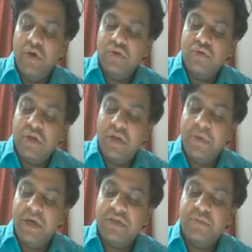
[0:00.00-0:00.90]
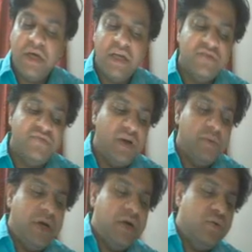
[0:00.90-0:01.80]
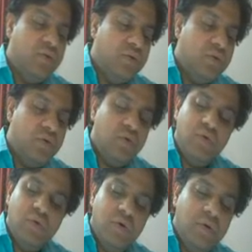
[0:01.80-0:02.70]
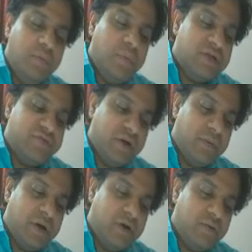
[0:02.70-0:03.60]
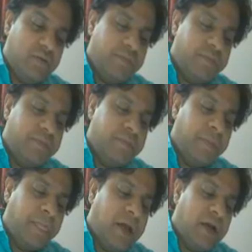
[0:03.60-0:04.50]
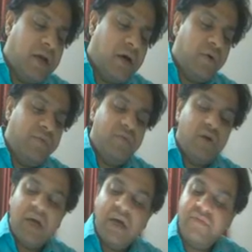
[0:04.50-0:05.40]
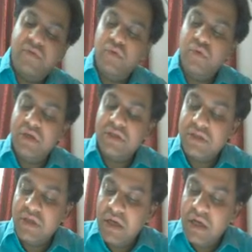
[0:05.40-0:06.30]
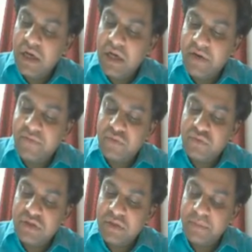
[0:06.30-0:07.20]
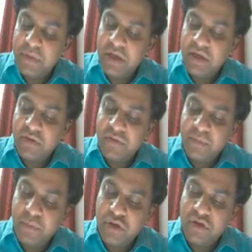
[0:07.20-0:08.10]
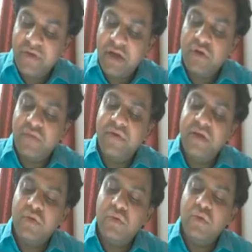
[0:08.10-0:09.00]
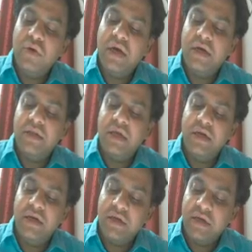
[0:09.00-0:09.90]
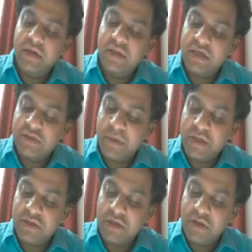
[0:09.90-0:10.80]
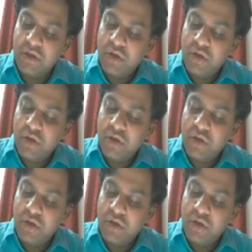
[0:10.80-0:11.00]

So the limit is -phi/2 to +phi/2. Now what I have to do is, I have to simply put the value of dq and then integrate the expression.